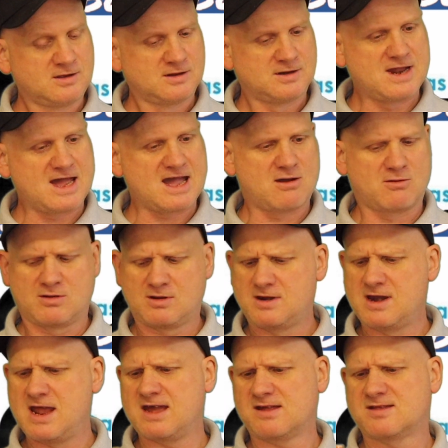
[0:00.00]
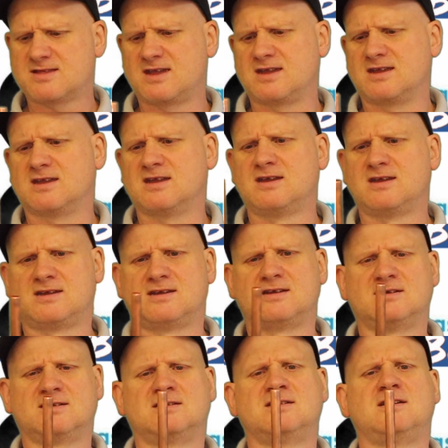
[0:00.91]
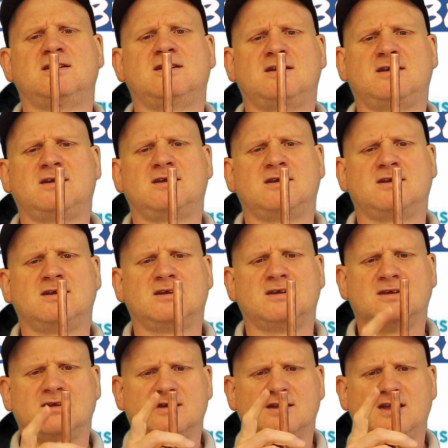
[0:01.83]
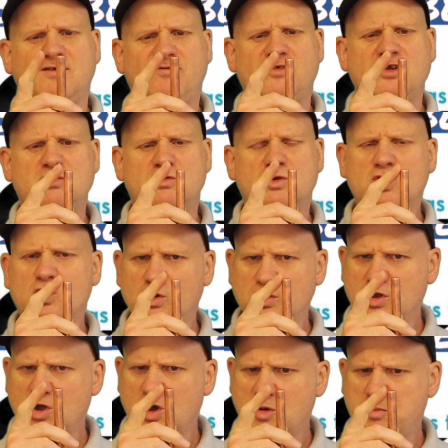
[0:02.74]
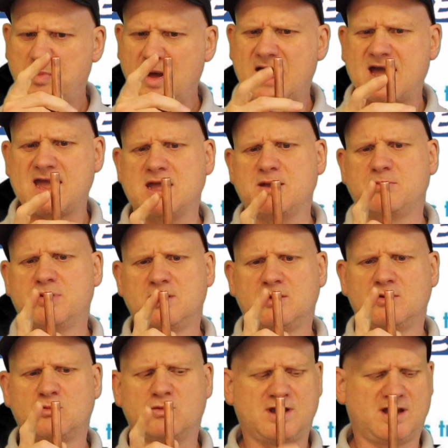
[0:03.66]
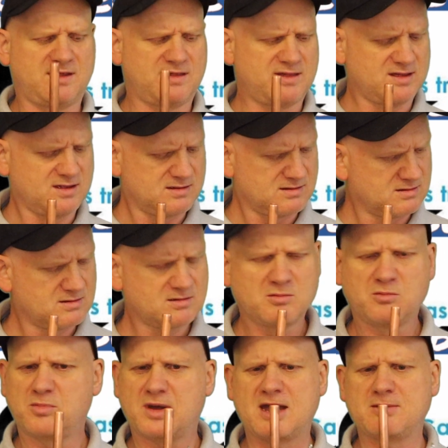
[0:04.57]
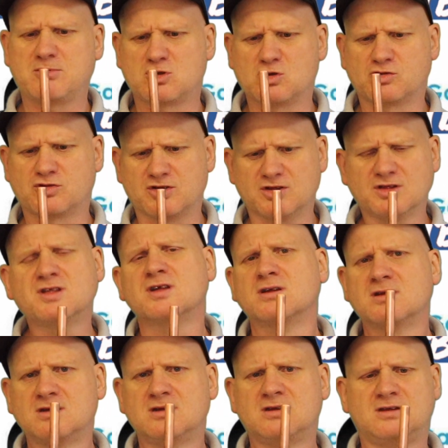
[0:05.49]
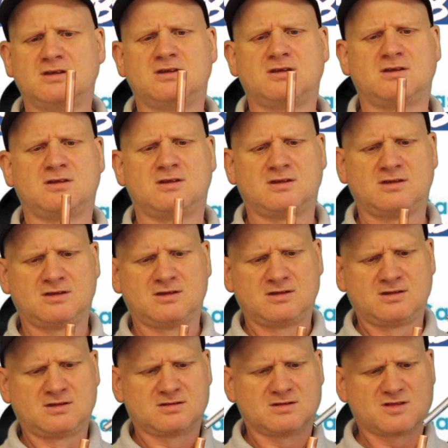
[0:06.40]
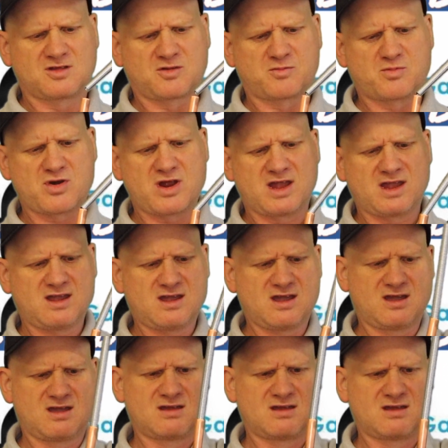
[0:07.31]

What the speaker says: Now, next thing. If you cut your pipe with pipe cutters, the spring